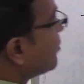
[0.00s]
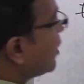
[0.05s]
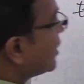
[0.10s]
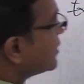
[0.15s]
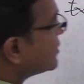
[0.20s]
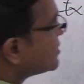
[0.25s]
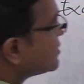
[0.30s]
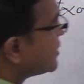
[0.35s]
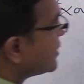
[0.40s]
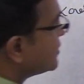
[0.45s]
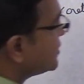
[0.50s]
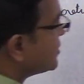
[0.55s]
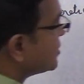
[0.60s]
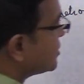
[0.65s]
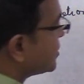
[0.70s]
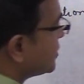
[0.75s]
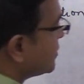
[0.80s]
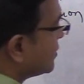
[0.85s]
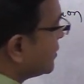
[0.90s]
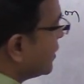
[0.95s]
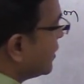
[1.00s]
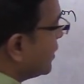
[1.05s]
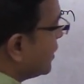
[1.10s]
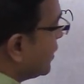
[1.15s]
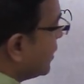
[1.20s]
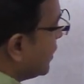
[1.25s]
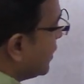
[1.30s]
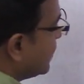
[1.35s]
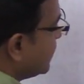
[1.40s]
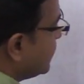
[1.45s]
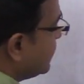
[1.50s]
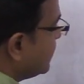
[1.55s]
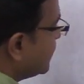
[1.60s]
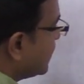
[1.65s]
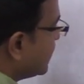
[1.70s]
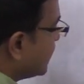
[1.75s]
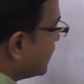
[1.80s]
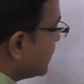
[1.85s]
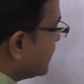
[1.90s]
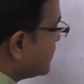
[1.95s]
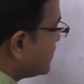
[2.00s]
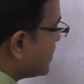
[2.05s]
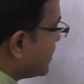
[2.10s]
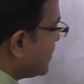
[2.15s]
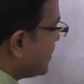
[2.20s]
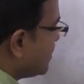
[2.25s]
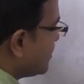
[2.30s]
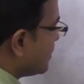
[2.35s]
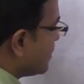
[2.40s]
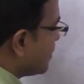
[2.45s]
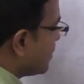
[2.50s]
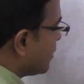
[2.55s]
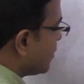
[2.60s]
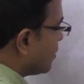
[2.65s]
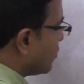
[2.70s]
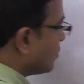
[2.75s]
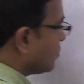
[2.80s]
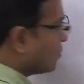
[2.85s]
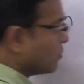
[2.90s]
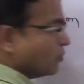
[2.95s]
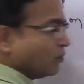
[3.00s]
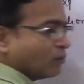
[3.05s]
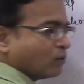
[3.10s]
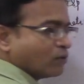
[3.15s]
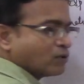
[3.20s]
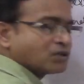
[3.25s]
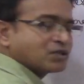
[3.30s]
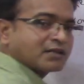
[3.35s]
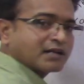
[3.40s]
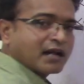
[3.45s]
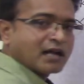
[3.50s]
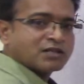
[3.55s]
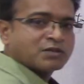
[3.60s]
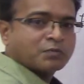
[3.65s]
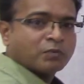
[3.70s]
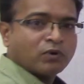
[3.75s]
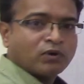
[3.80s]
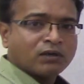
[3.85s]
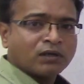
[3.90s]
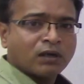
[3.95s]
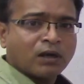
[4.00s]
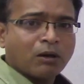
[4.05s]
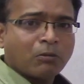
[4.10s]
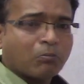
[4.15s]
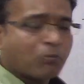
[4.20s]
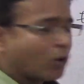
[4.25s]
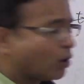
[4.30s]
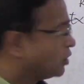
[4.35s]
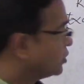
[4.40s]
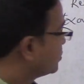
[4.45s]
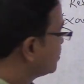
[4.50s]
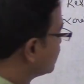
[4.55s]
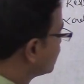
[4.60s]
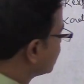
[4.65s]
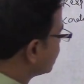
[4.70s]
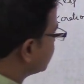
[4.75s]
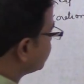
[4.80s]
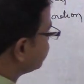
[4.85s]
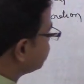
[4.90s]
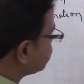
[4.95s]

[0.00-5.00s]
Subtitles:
what is digestion? Here is a glucose transport molecule.